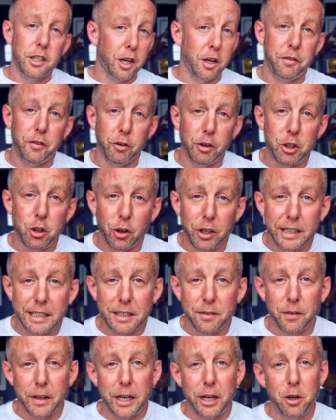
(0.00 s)
if you're enjoying
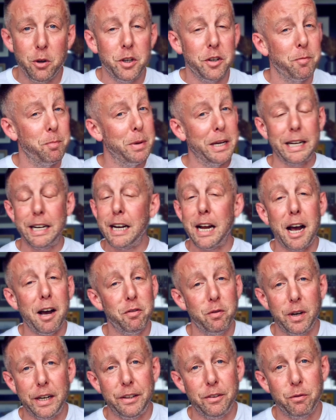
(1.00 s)
this video, you've made it
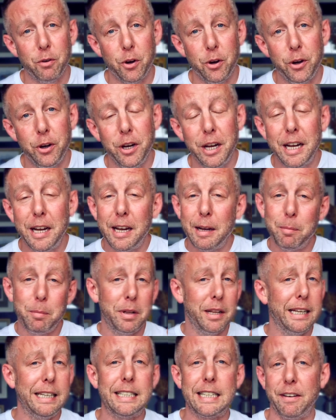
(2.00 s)
halfway through,
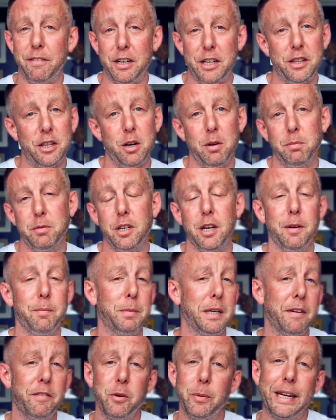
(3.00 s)
please give it a thumbs
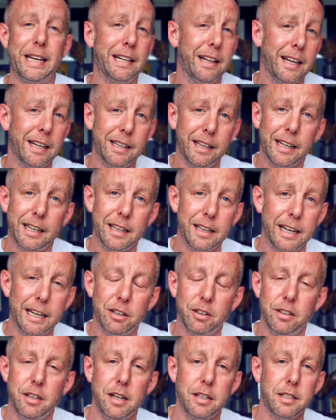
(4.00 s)
up. Give it a wee click
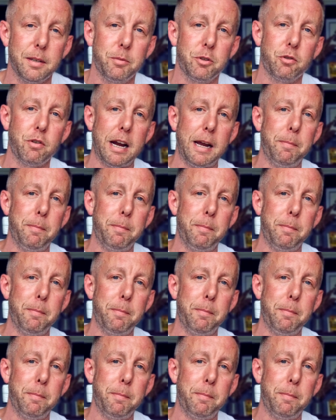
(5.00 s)
on that subscribe